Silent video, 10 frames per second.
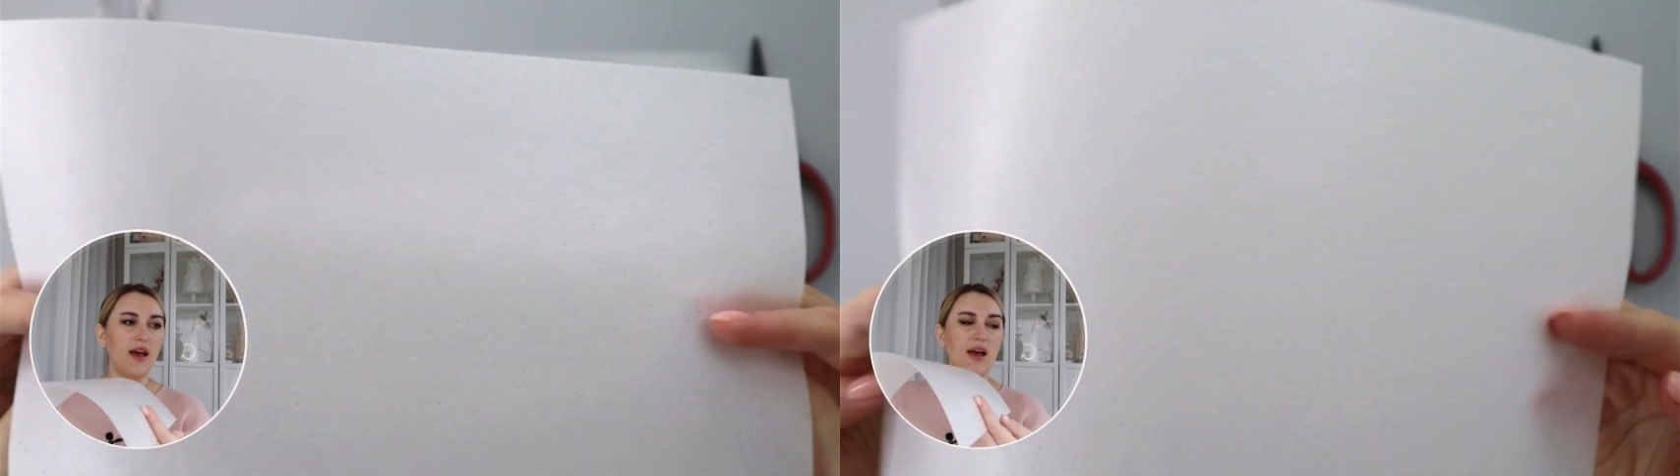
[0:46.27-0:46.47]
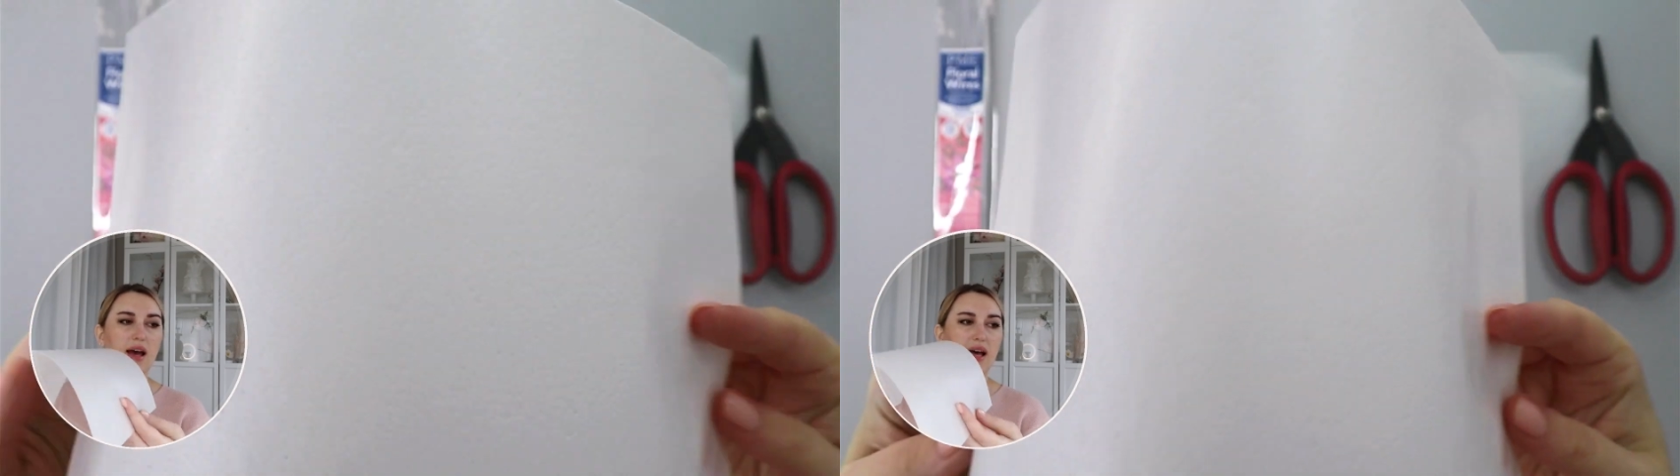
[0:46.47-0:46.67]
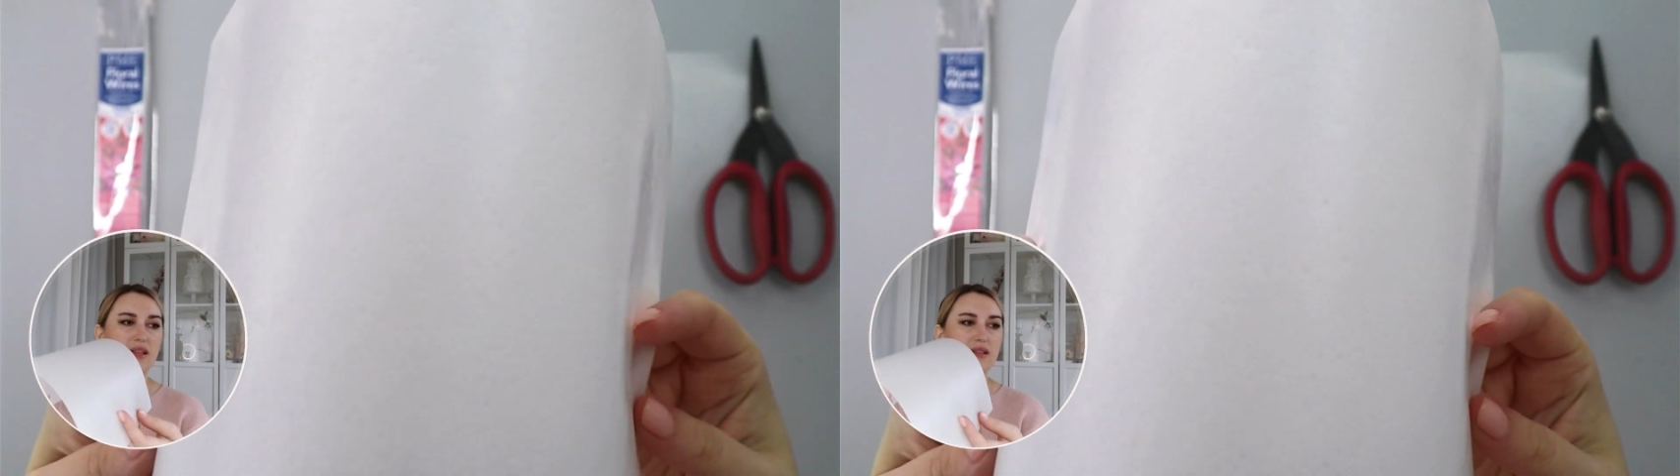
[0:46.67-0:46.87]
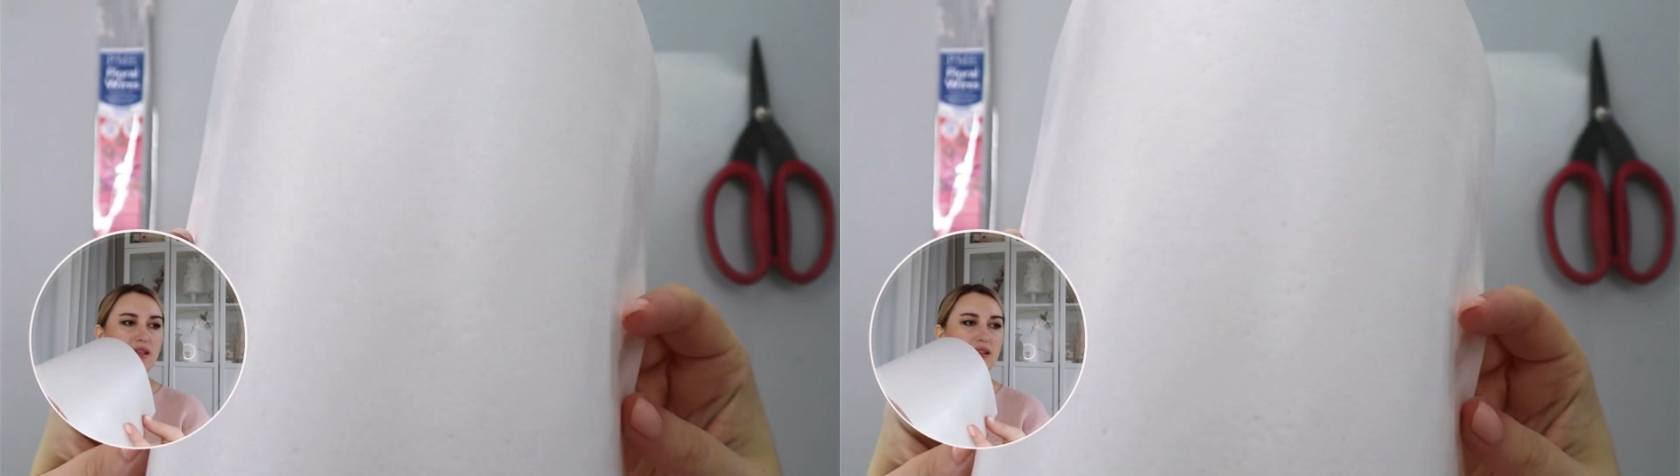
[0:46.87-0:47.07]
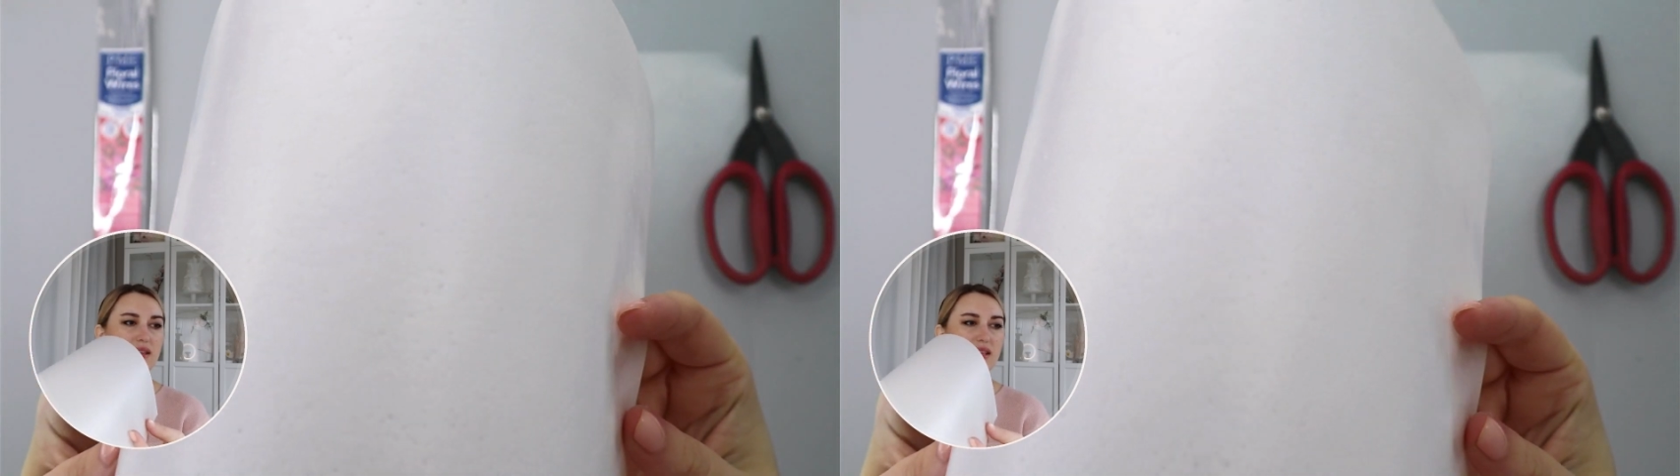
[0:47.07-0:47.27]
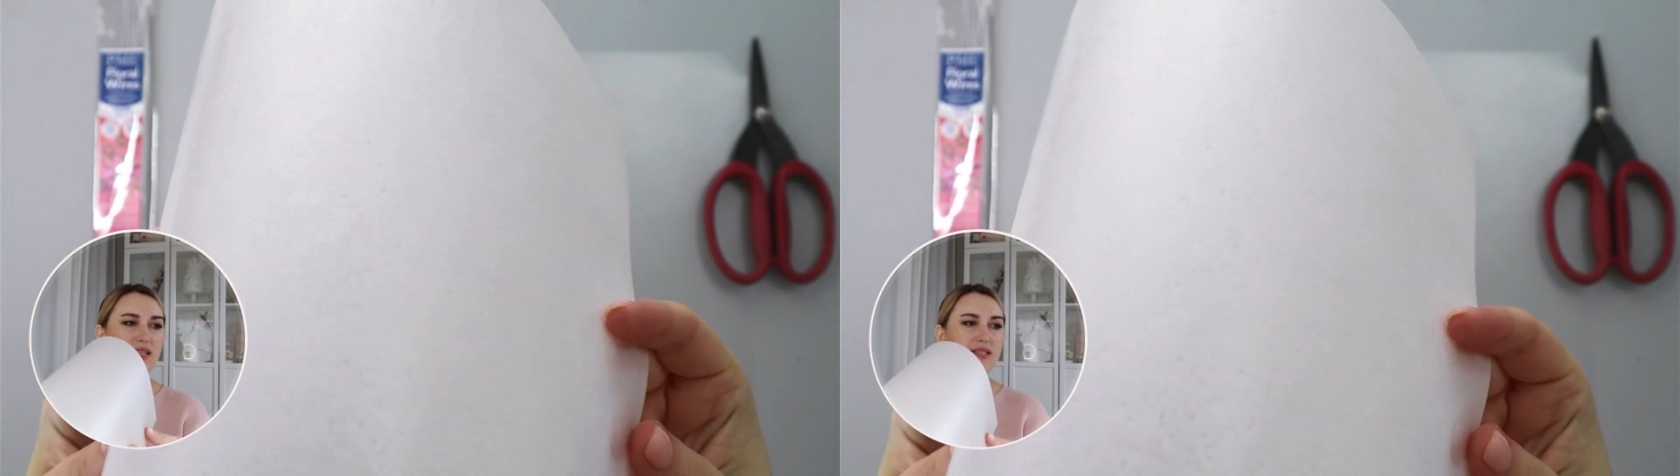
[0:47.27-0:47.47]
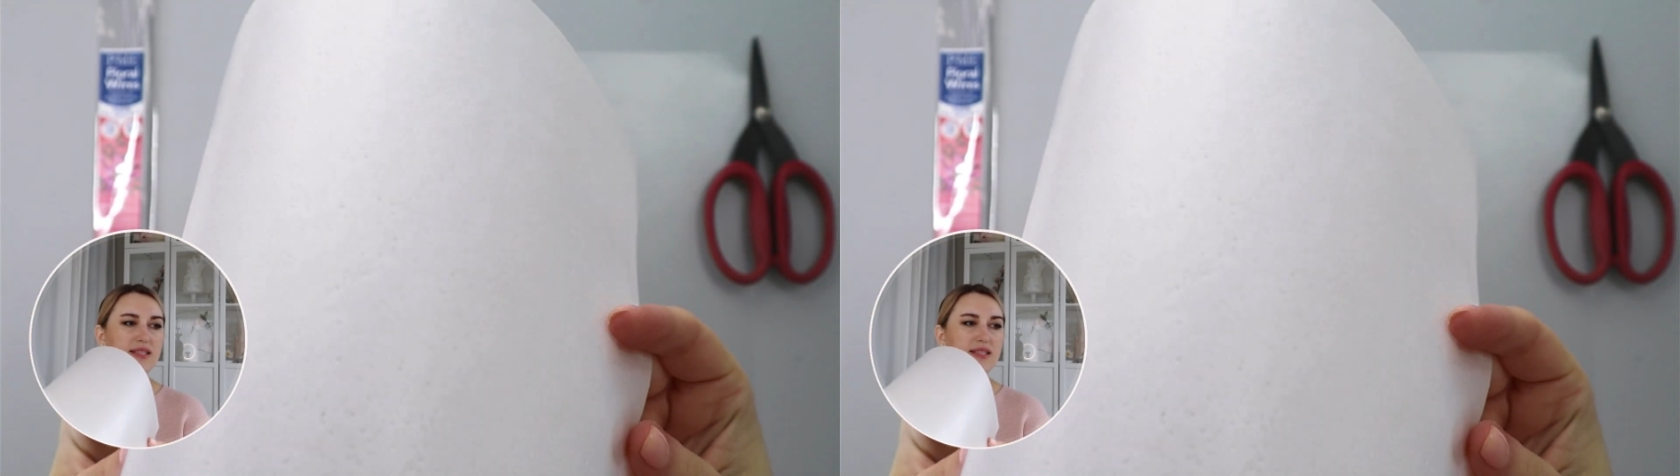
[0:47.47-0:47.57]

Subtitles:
and this